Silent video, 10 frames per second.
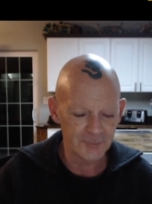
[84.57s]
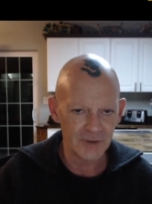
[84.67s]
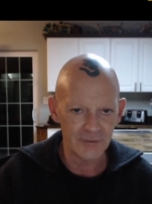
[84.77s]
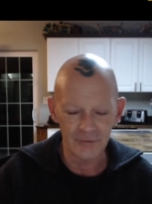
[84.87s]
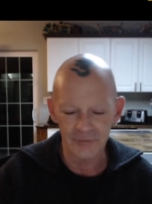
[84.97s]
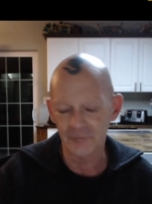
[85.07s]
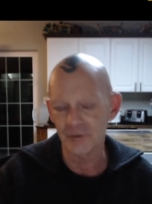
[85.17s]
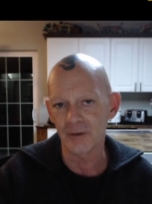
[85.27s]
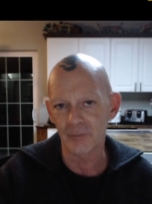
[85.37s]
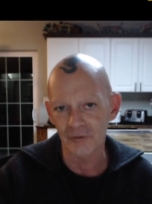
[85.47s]
the
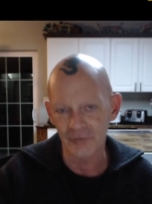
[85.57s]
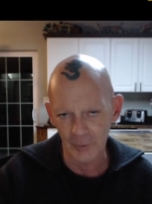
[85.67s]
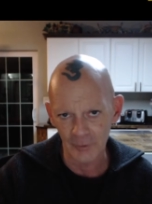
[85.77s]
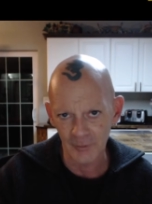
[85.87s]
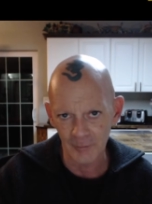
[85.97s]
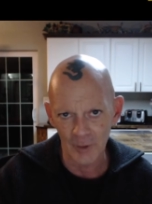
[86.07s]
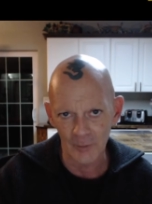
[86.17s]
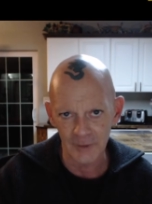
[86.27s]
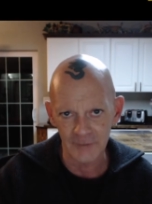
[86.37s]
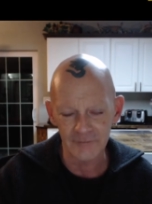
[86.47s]
3D printable
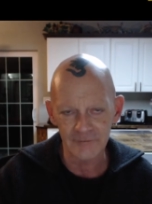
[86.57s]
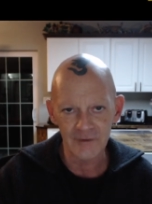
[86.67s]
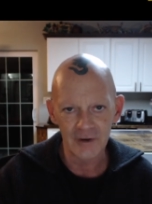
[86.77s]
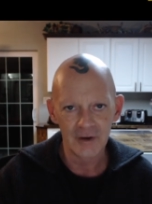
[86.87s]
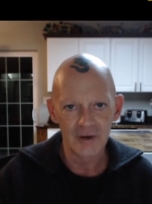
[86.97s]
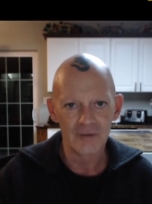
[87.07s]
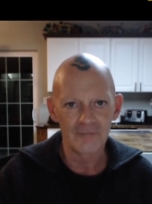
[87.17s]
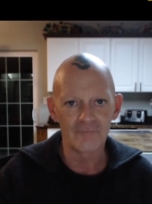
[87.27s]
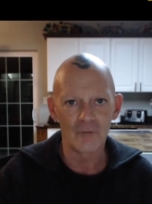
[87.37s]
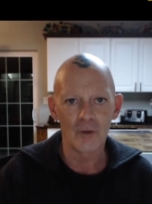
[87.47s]
components
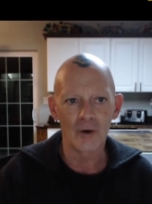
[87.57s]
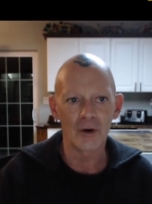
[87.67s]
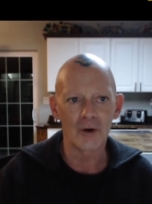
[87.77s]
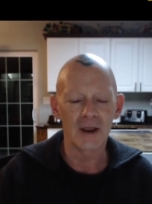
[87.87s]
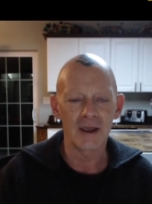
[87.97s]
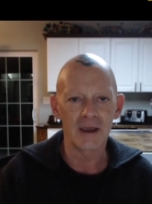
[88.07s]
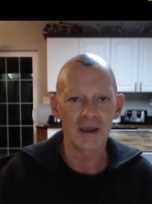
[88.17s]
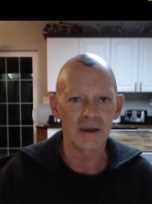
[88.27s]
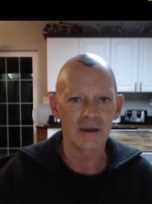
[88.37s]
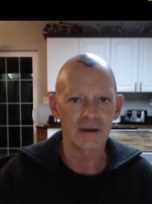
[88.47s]
for
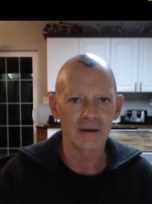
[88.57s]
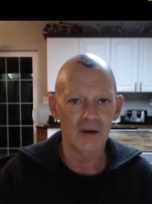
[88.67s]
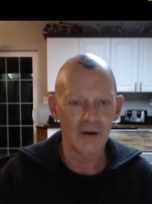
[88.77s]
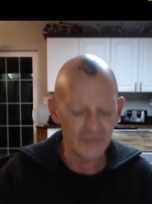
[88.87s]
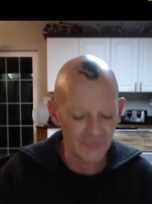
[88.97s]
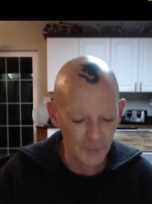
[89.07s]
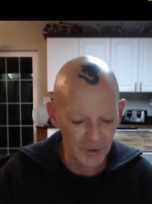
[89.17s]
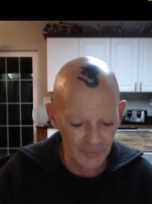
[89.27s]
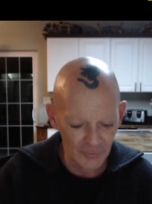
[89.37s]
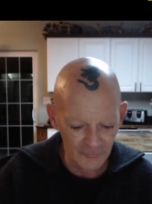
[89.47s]
a
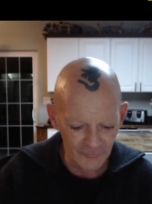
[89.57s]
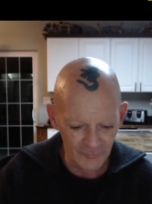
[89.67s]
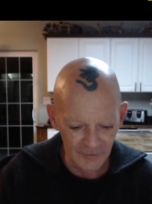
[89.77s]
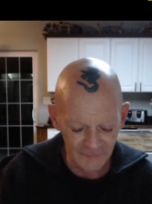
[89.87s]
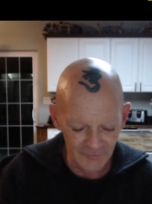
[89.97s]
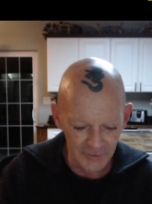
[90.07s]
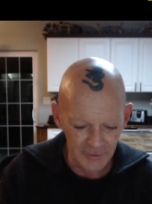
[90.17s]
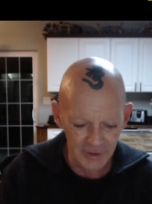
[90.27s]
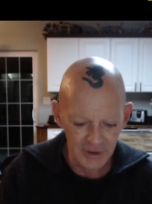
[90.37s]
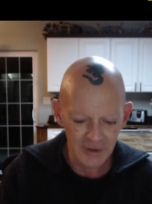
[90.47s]
Arduino
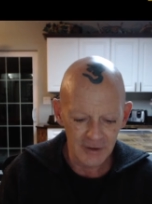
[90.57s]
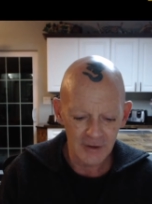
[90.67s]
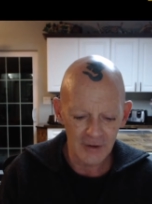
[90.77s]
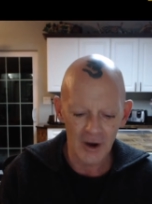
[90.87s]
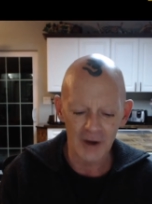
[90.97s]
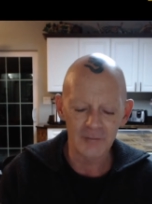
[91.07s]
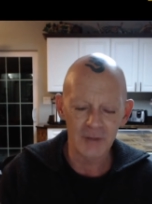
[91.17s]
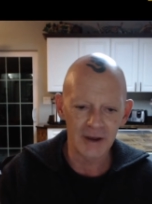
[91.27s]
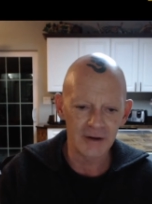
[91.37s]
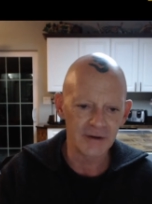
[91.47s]
driven
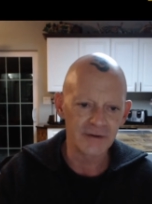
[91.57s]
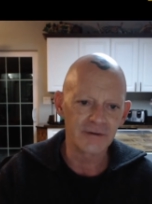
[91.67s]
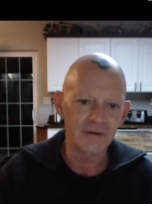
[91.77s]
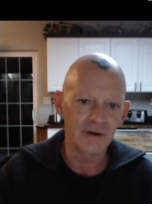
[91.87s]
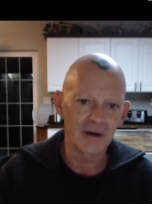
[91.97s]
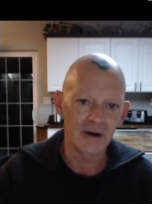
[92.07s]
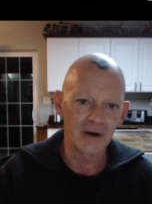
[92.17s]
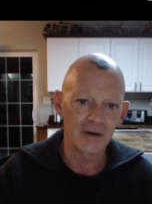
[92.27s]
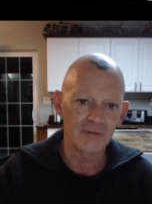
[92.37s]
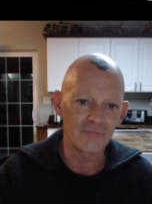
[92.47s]
automated
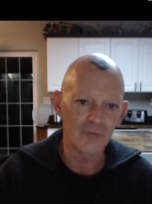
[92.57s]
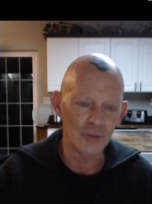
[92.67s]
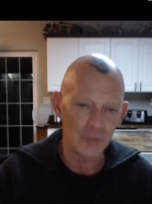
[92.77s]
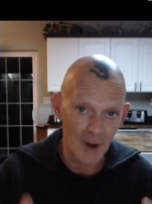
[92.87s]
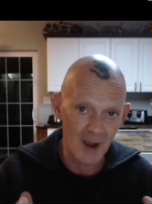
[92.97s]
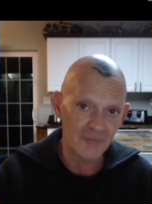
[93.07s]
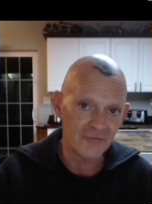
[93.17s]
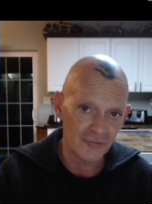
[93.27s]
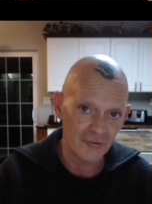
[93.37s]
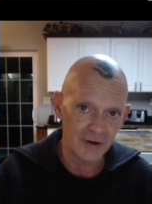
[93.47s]
uh,
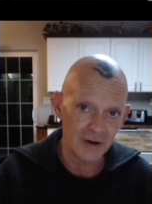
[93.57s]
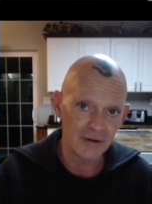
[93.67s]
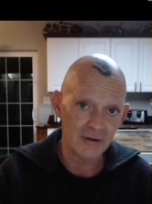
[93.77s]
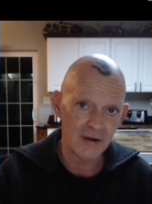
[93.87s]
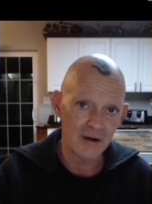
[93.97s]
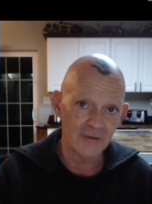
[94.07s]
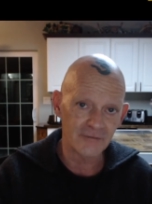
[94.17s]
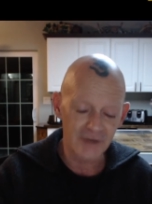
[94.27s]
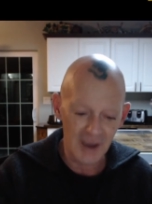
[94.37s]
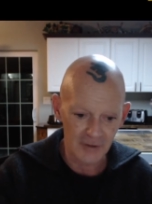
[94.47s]
photogrammetry uh,
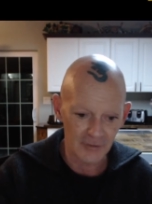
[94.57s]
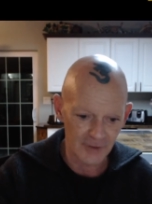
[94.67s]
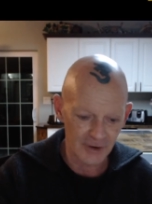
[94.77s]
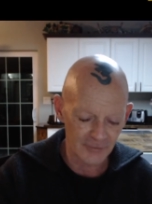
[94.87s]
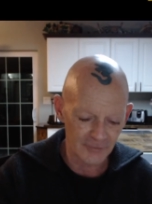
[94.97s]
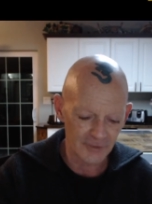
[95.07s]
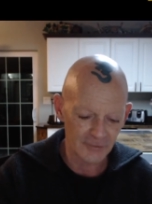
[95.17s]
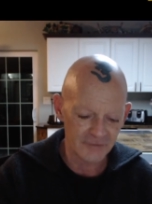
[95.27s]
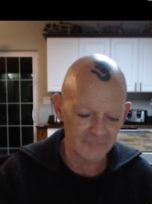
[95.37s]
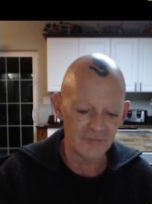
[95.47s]
scanner that'll that'll
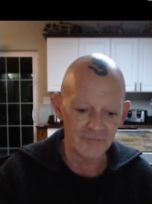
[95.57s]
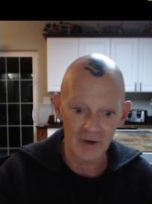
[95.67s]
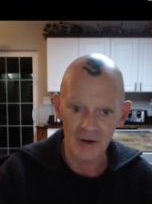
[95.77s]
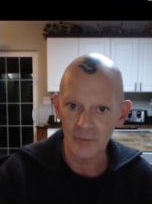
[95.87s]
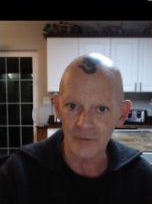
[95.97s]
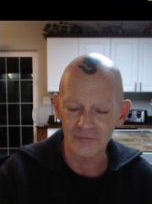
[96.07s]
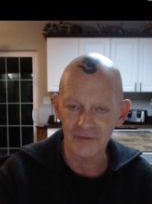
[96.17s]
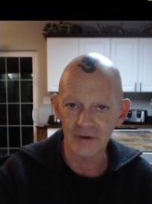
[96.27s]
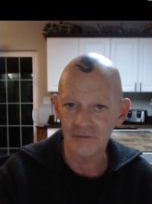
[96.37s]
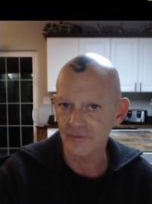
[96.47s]
give me very
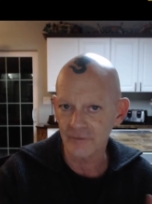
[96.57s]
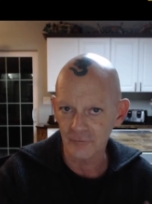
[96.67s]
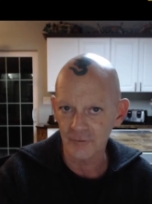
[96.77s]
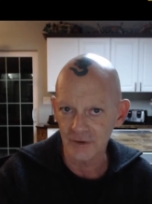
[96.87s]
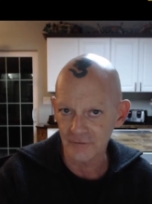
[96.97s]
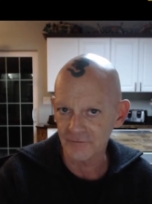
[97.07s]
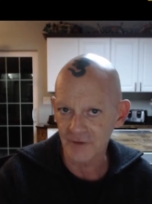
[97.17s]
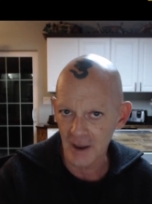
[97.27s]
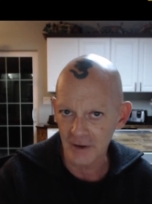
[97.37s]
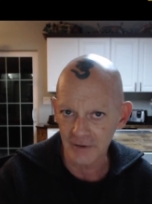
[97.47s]
precise 3D
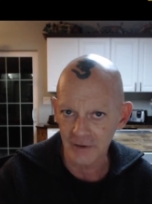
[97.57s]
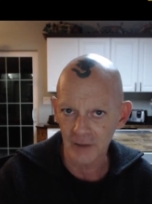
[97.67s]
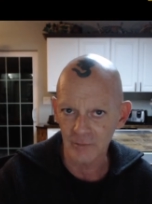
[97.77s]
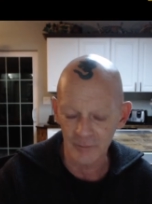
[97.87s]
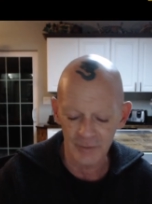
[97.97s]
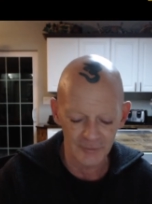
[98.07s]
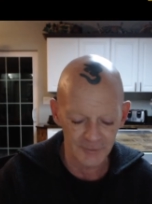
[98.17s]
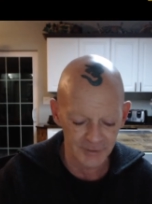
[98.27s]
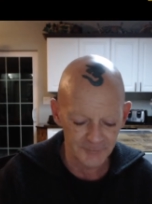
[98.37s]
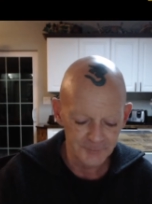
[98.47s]
scanning capability.